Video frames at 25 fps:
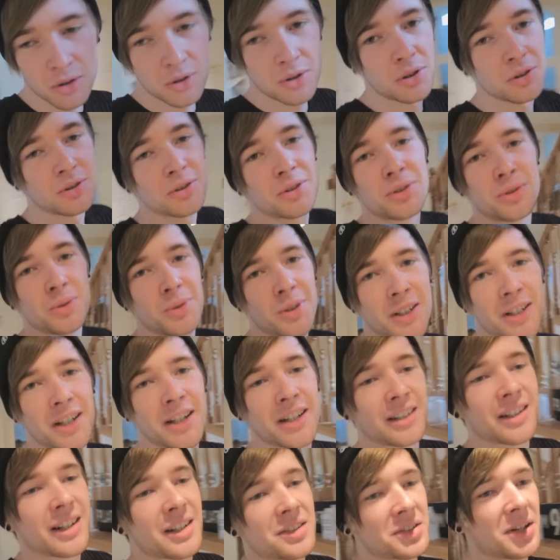to Costa
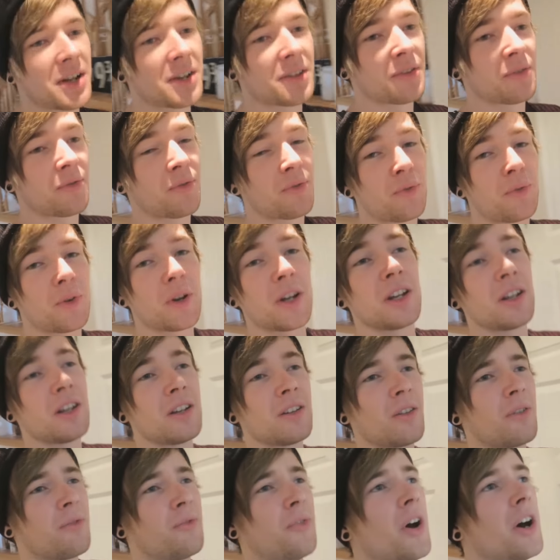again. That's like the,
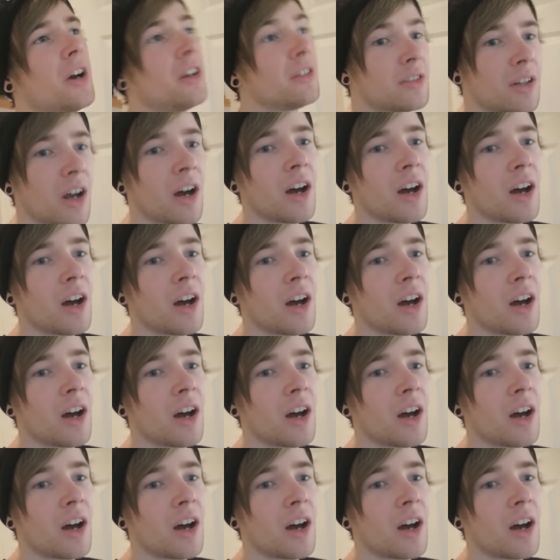free, the third